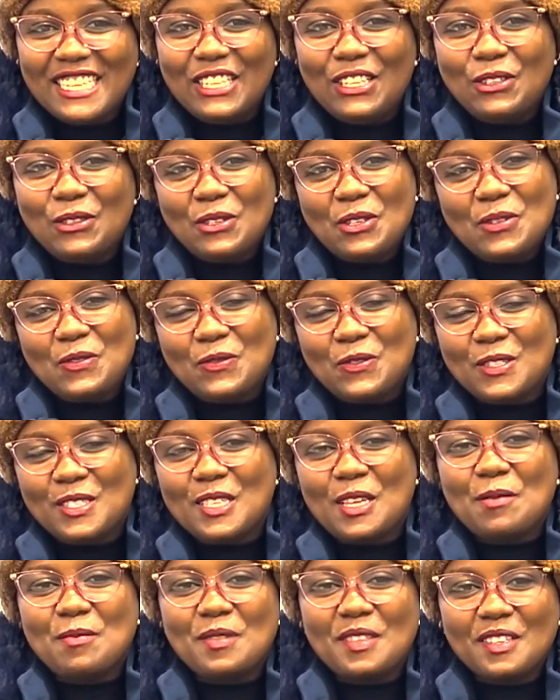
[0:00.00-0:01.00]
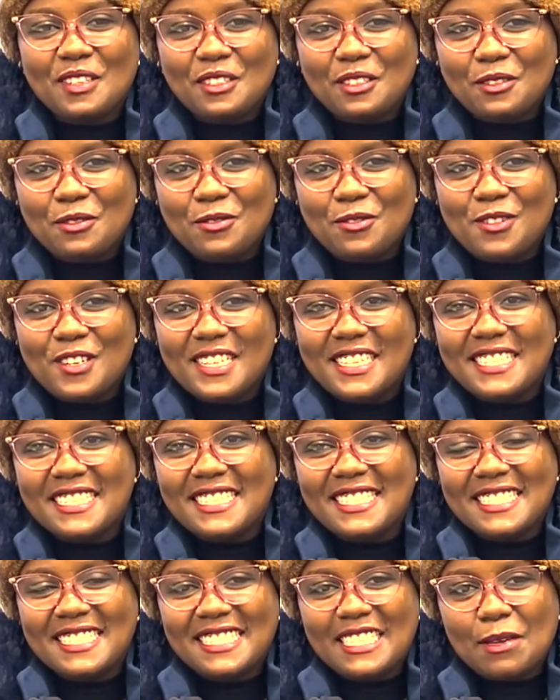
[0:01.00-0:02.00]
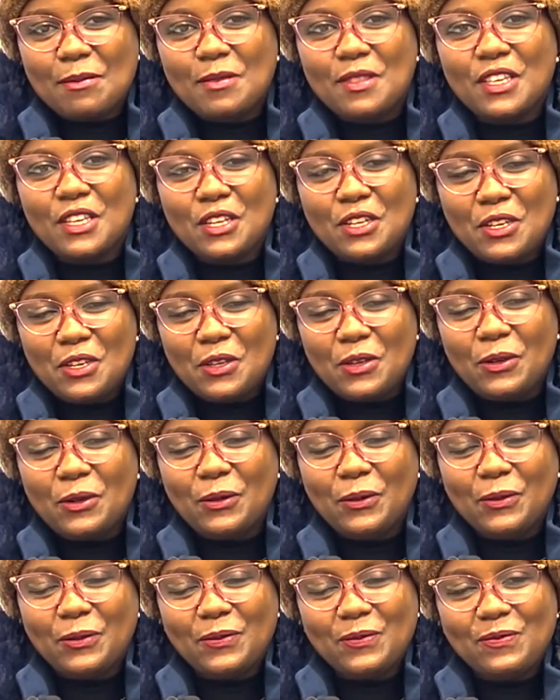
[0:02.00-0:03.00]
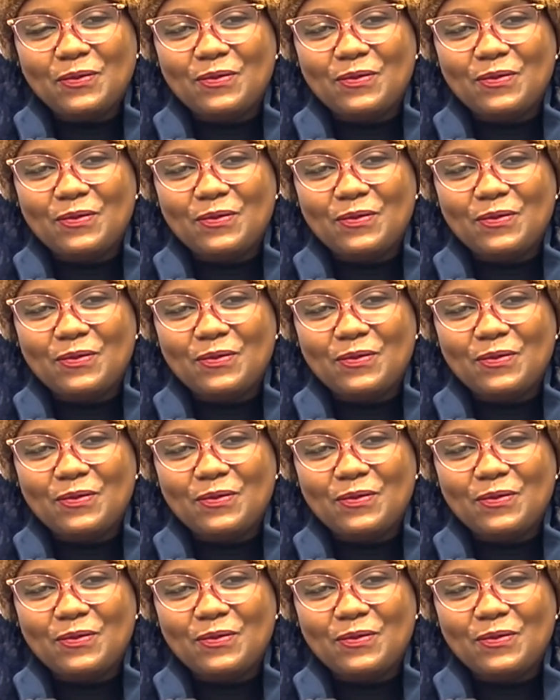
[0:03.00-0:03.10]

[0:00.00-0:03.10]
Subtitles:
looking for something different and something new.